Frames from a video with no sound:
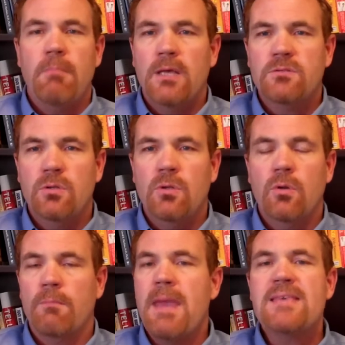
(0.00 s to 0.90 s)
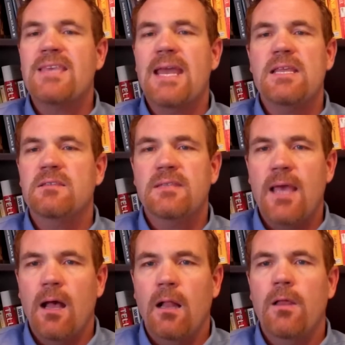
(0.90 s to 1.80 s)
muscle or makes any
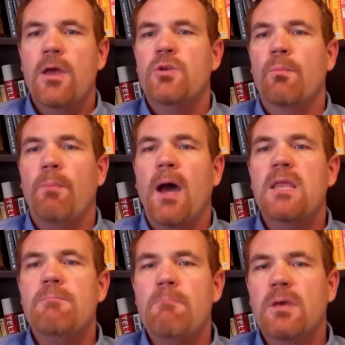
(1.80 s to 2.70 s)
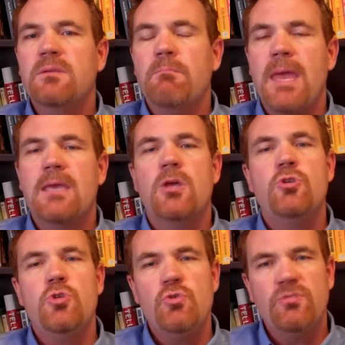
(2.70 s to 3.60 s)
cell, your body must make
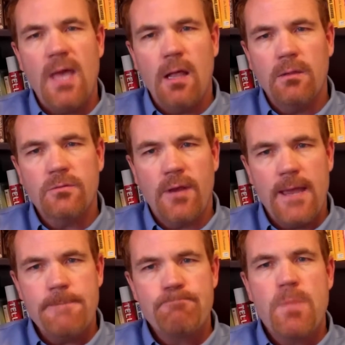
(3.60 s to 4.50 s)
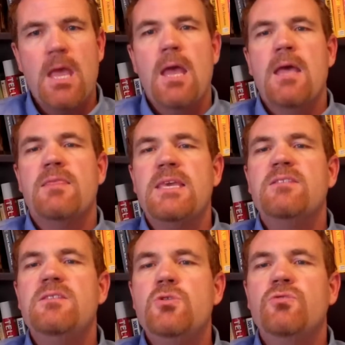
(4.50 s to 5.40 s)
new cells, right?
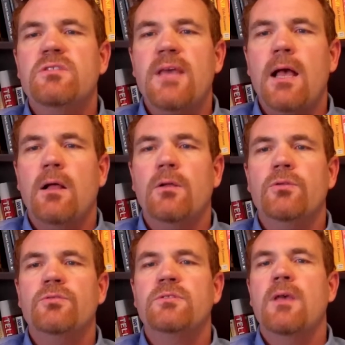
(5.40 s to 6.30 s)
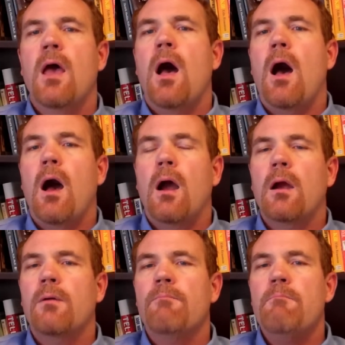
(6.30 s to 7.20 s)
These new cells
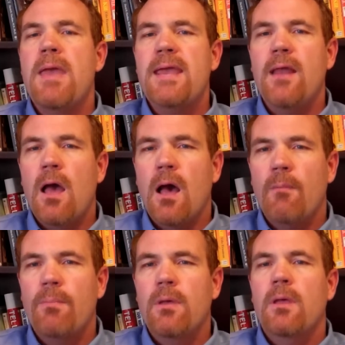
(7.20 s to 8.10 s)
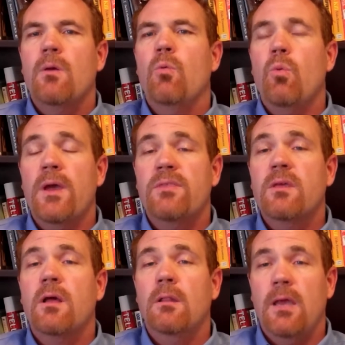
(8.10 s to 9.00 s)
are made up
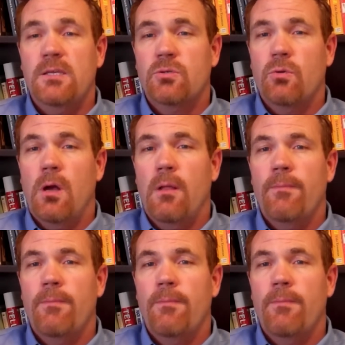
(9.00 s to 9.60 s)
with cholesterol.